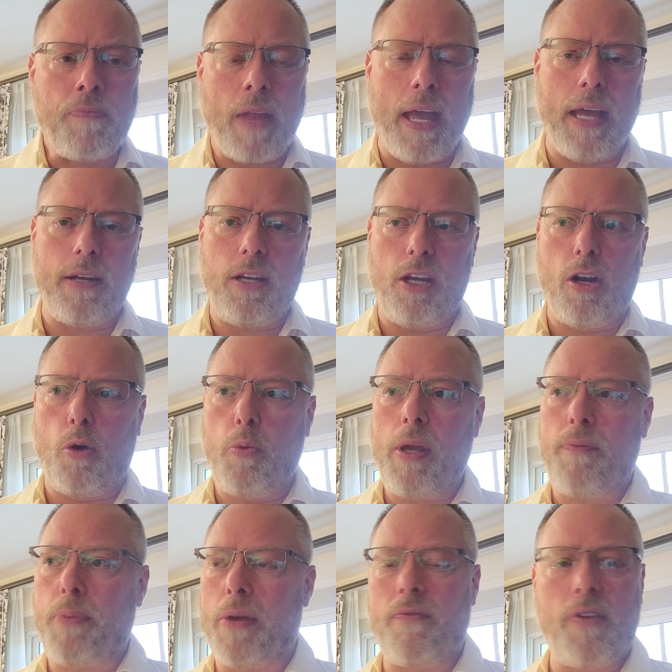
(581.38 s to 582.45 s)
And, you know,
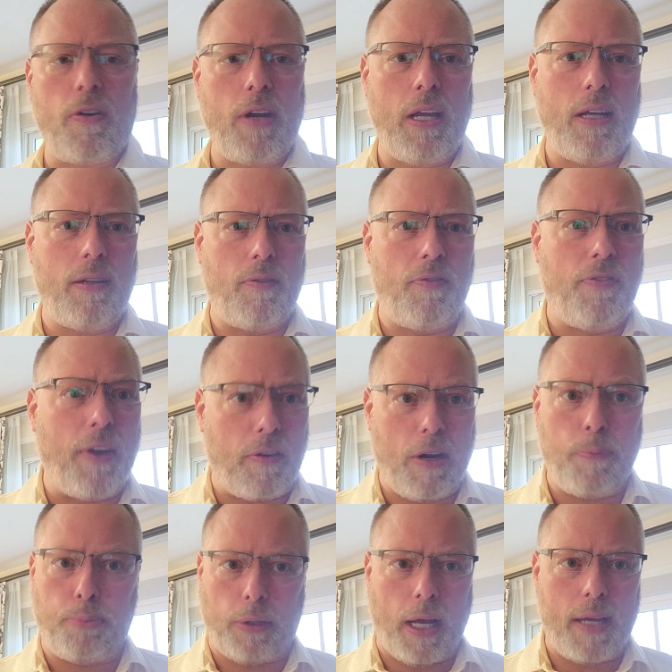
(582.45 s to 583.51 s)
we've been very, very
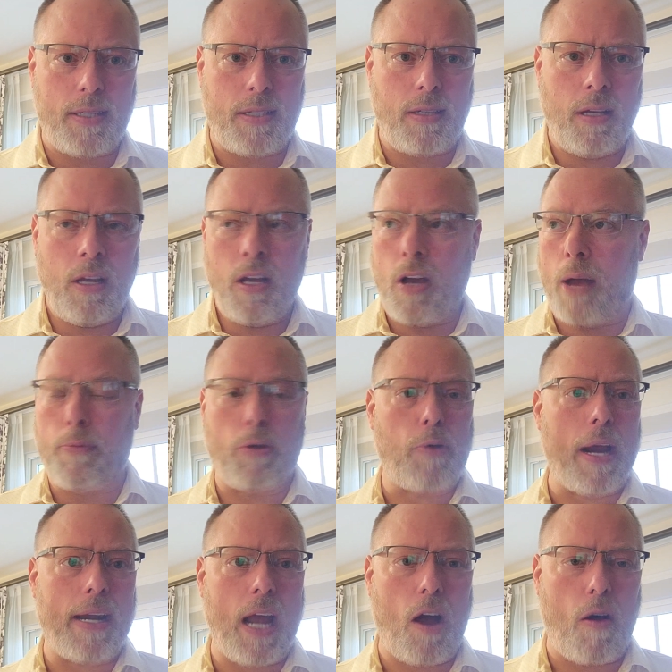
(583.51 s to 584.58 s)
blessed. I mean,
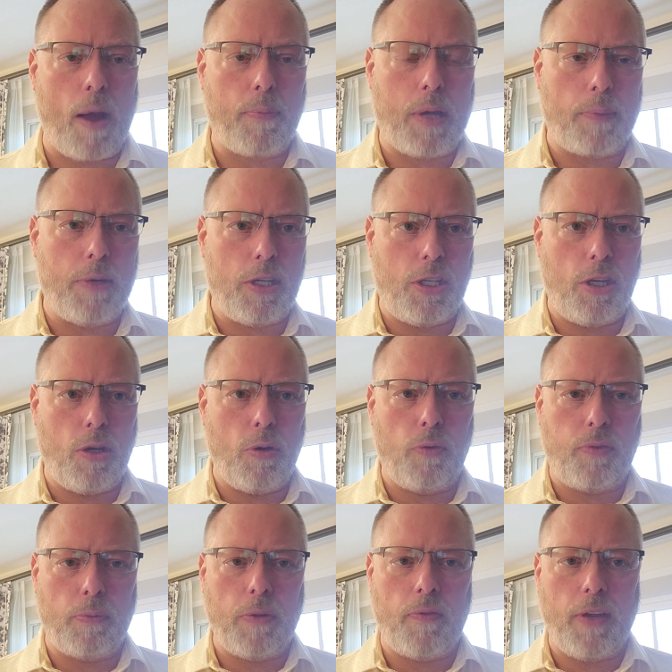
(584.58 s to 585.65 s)
right now I'm coming to you
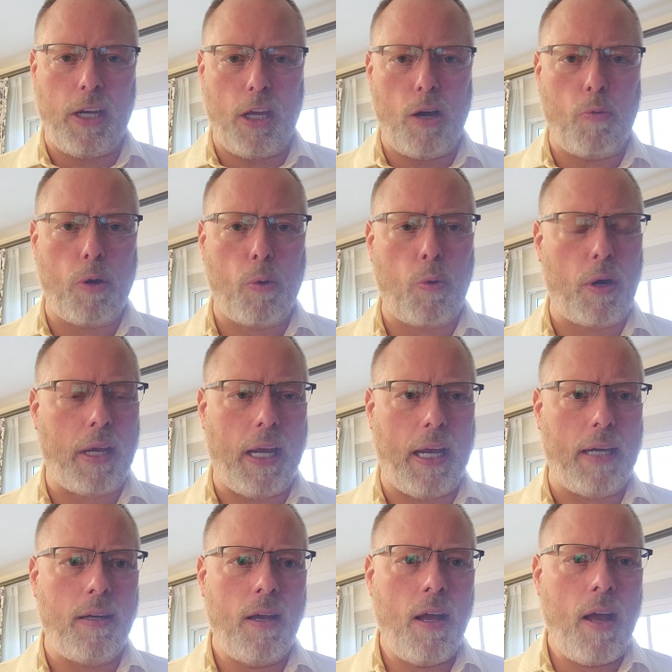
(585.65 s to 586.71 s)
from a video. We're
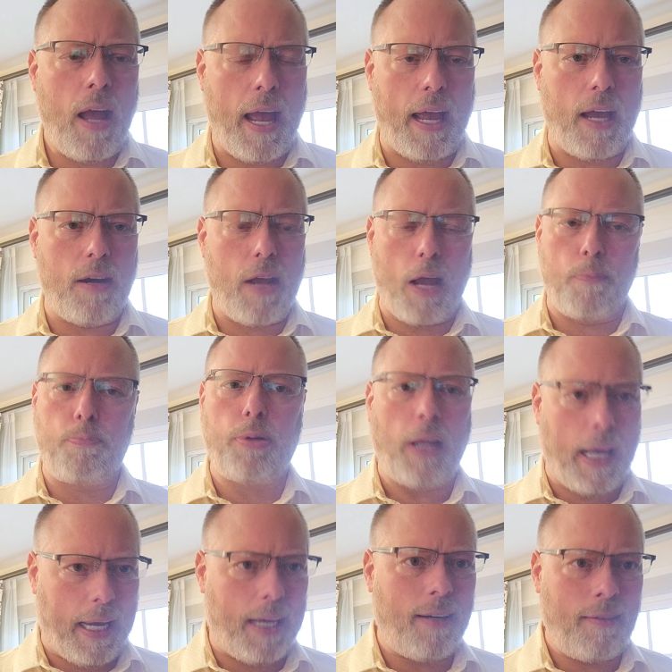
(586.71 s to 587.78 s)
working and
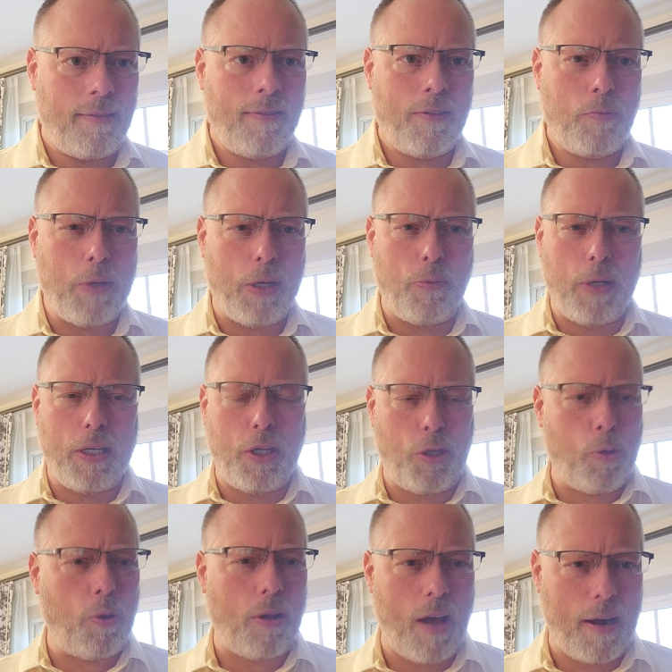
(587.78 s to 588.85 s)
playing. We
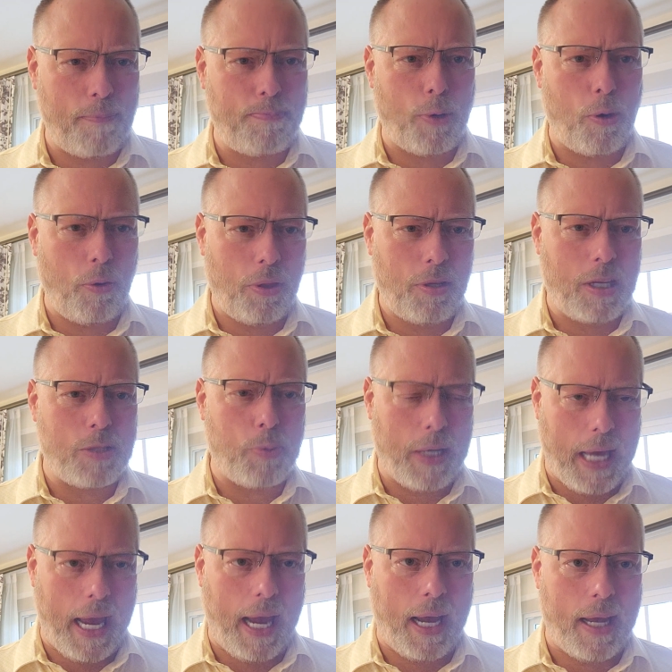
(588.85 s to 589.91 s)
do a lot of both because we
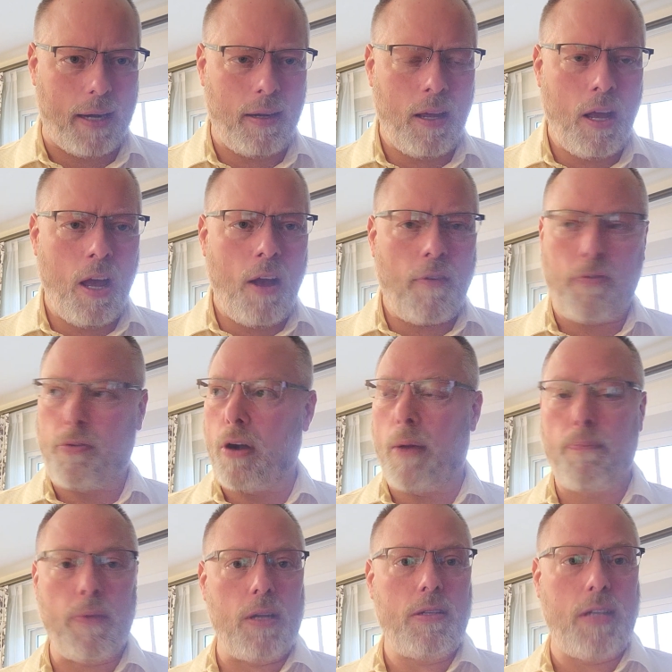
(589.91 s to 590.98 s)
can,
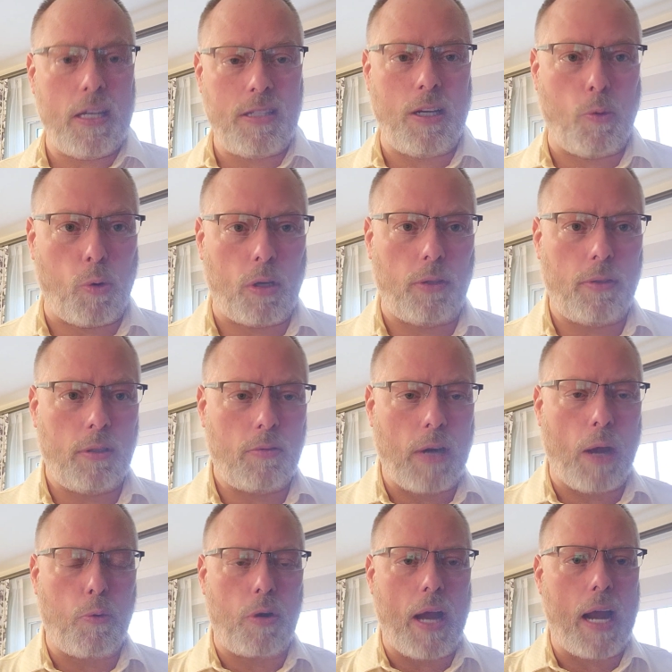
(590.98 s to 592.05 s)
from Disney World,
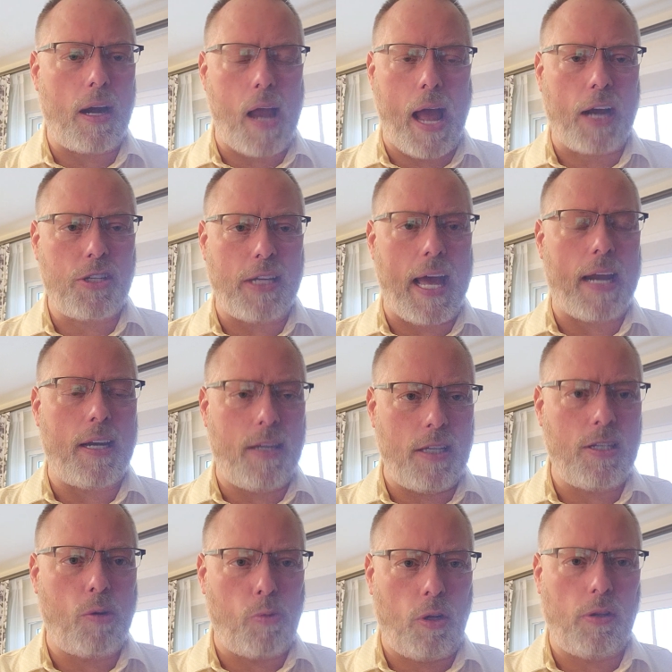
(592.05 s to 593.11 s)
right? We're actually at a
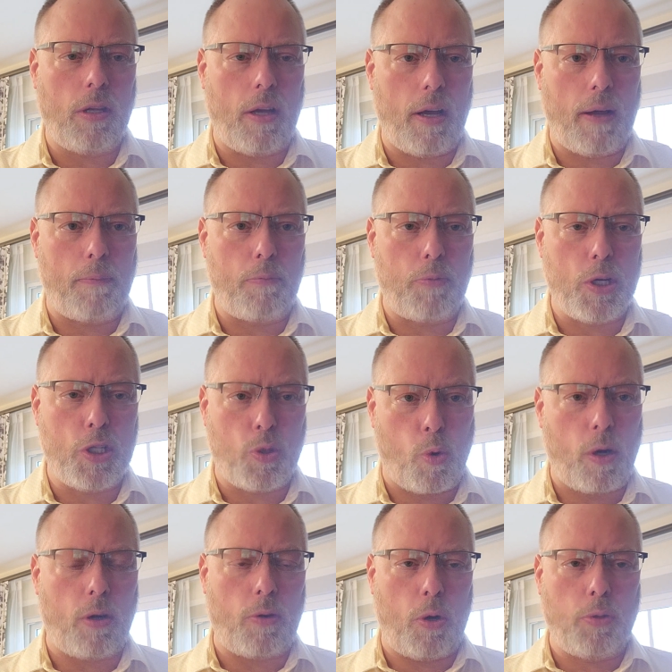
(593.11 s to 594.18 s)
Disney World
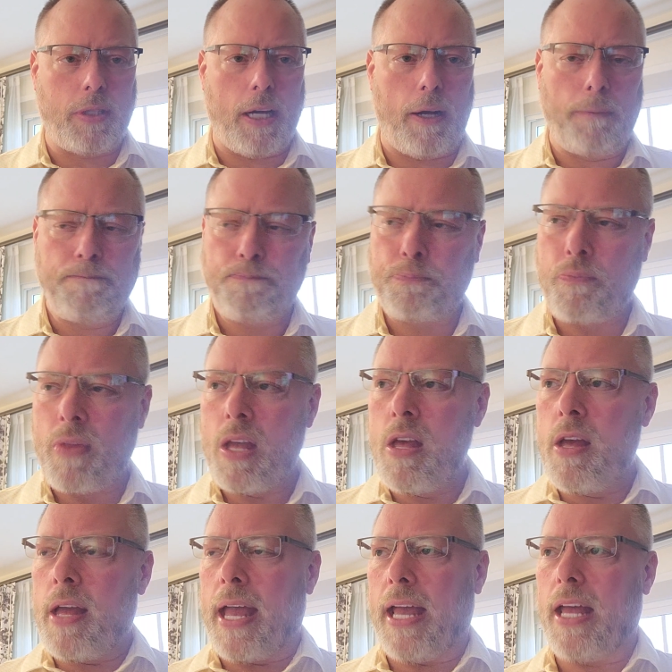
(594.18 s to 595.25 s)
resort hotel,
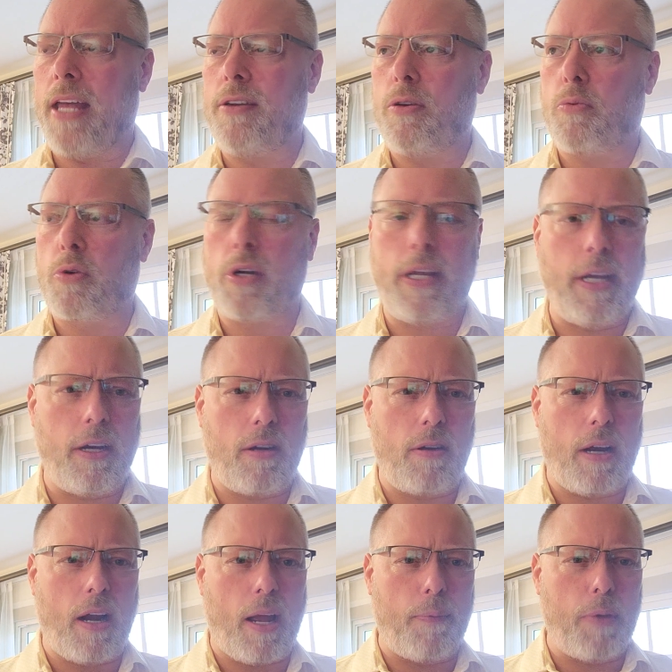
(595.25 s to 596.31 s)
And we're here,
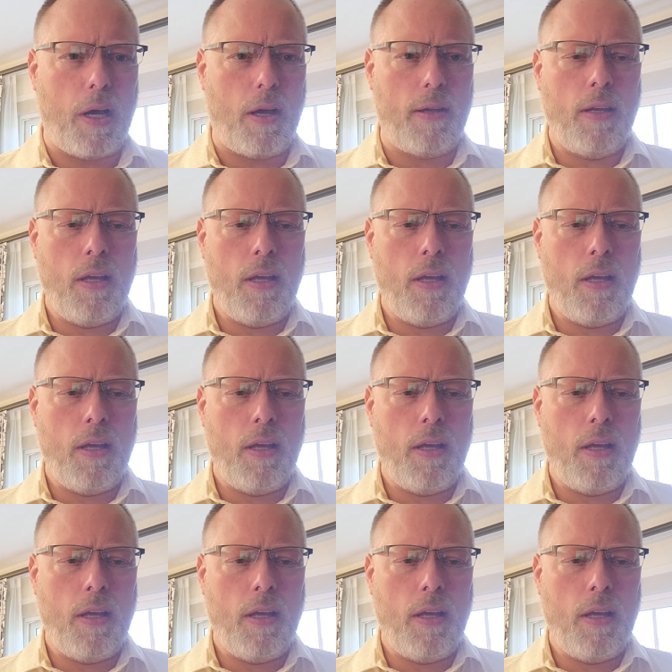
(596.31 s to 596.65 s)
and I'm,